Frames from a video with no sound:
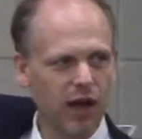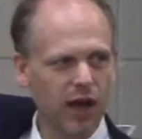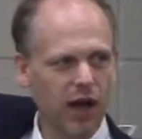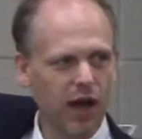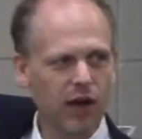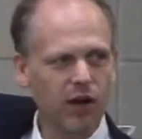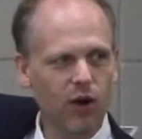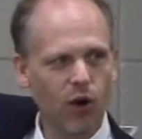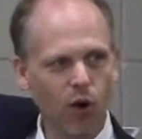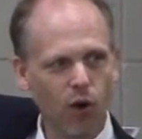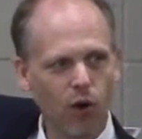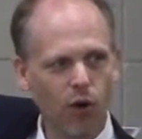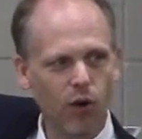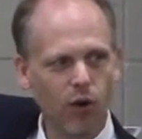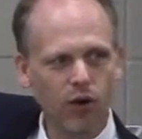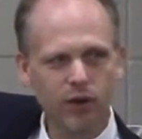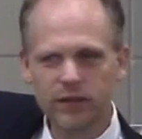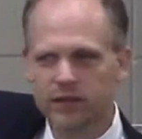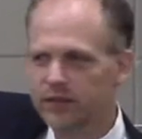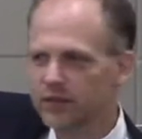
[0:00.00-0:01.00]
A
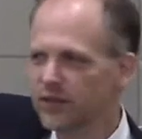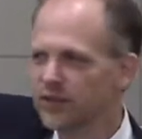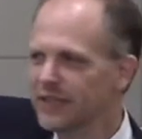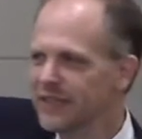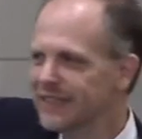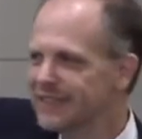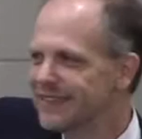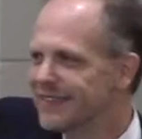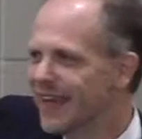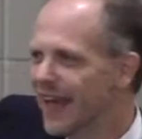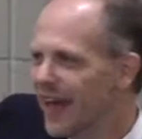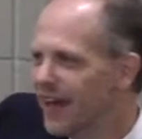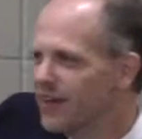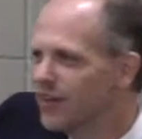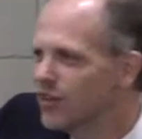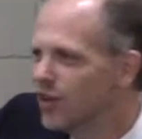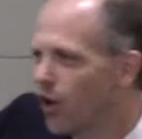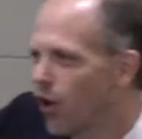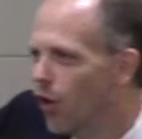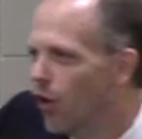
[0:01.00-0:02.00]
cohort, you need
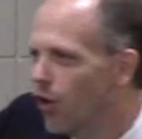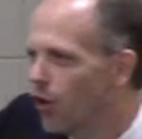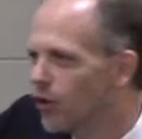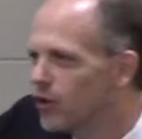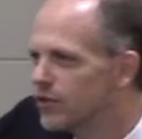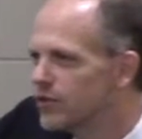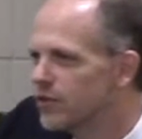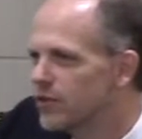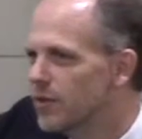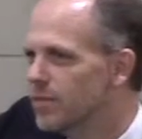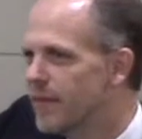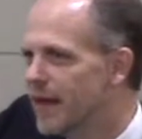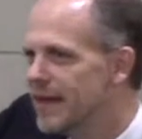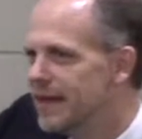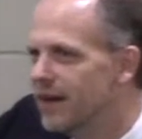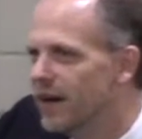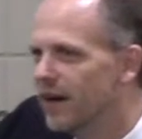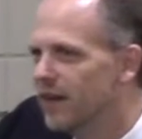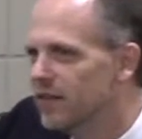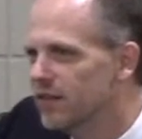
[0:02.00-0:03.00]
10 cohorts to
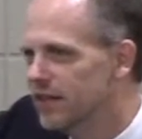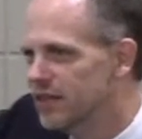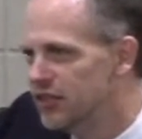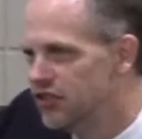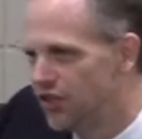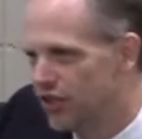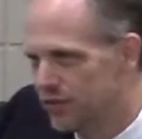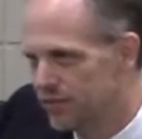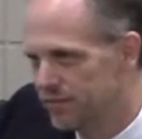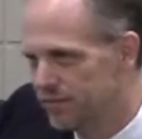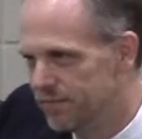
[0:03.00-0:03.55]
make a legion.